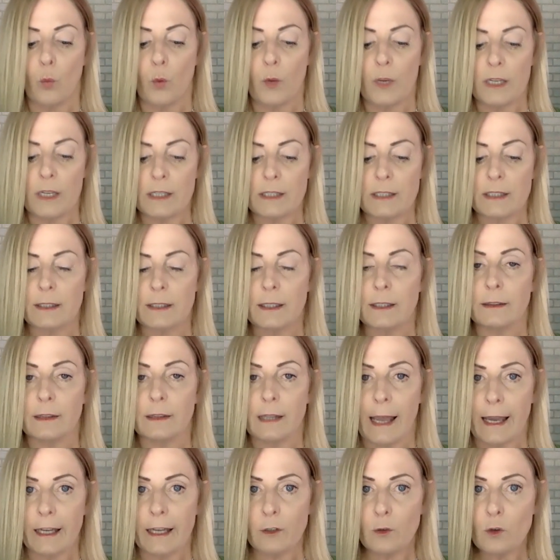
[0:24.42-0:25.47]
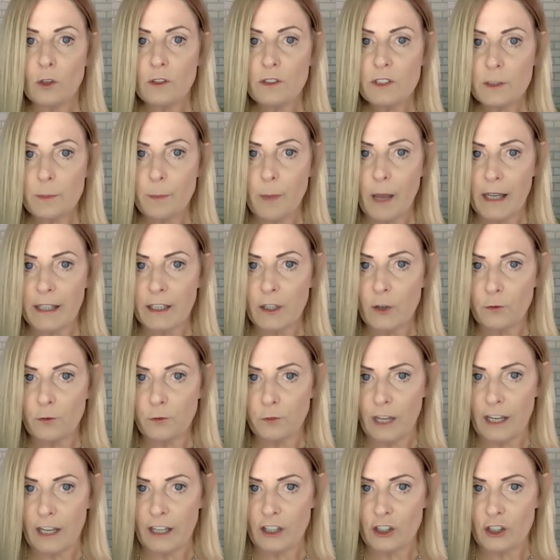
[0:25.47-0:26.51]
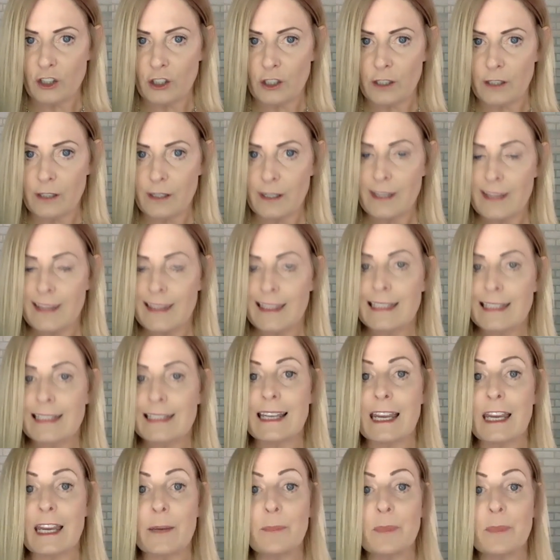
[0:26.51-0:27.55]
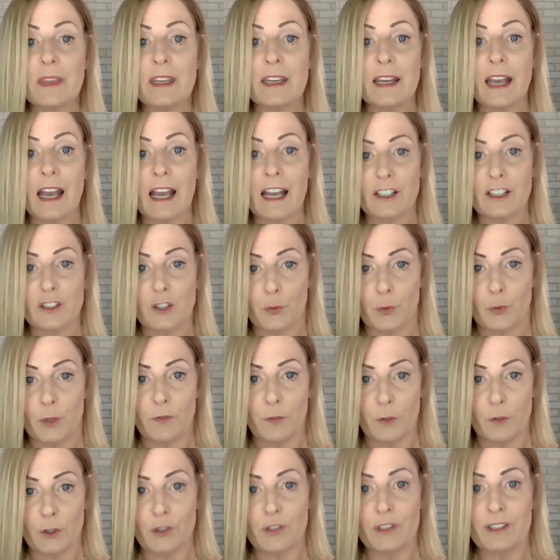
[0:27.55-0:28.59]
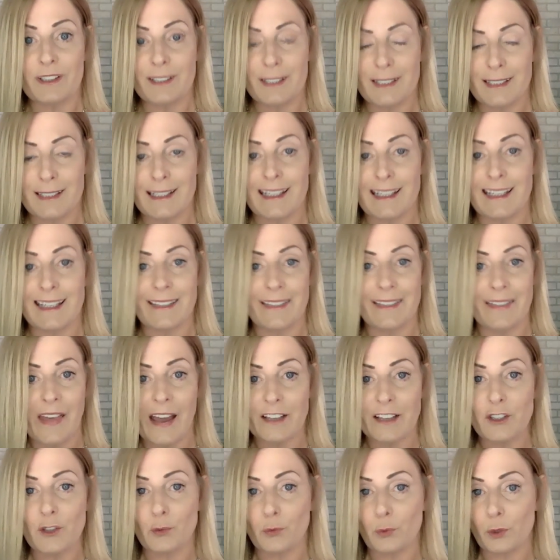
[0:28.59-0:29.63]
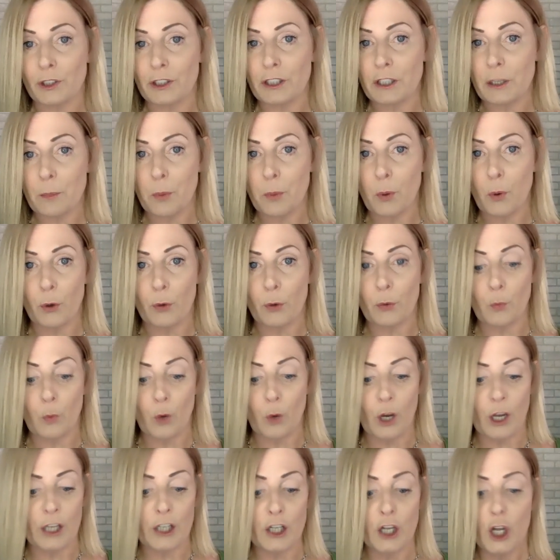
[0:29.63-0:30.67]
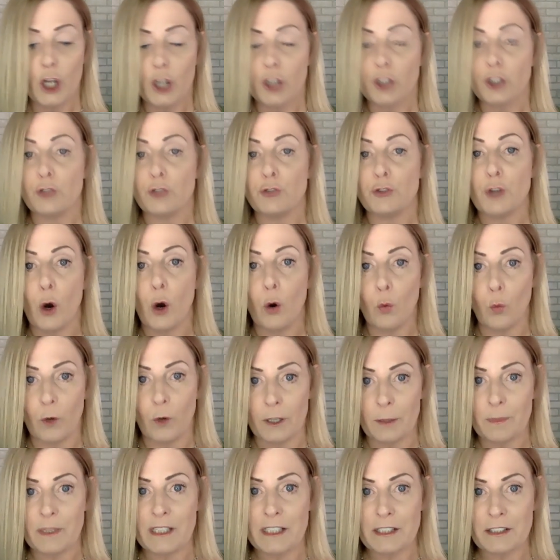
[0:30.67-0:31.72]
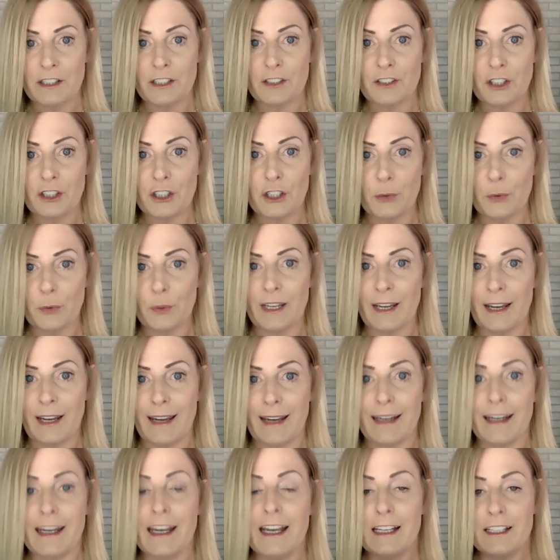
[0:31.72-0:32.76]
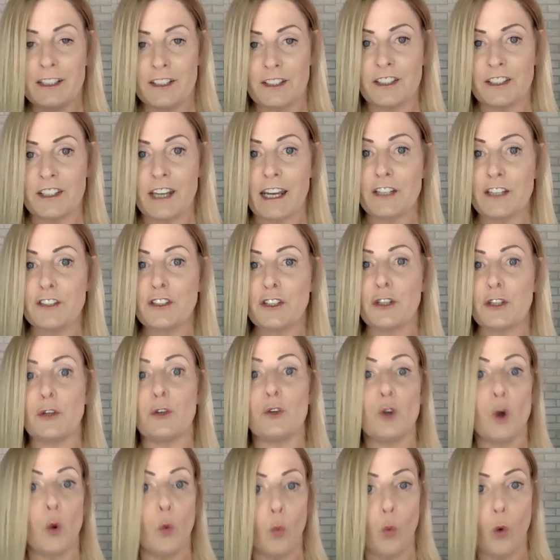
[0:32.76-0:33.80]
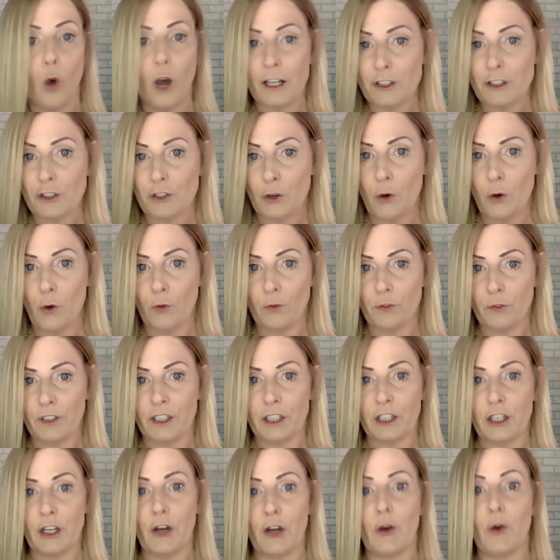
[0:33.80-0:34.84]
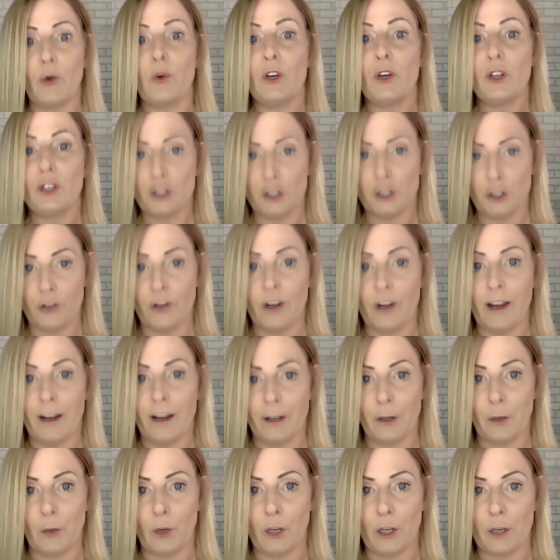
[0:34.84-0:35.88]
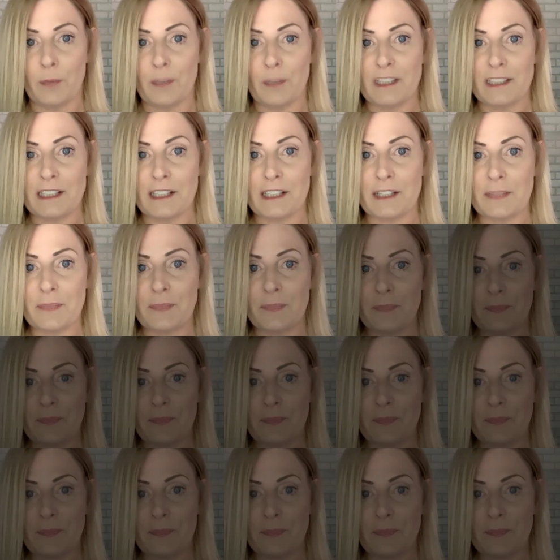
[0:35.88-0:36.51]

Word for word: is lateral spinal flexion the same thing as a reverse C? That's a really important one. You don't want to miss this Q and A. Stay tuned. Watch the whole video. You're not going to want to miss it.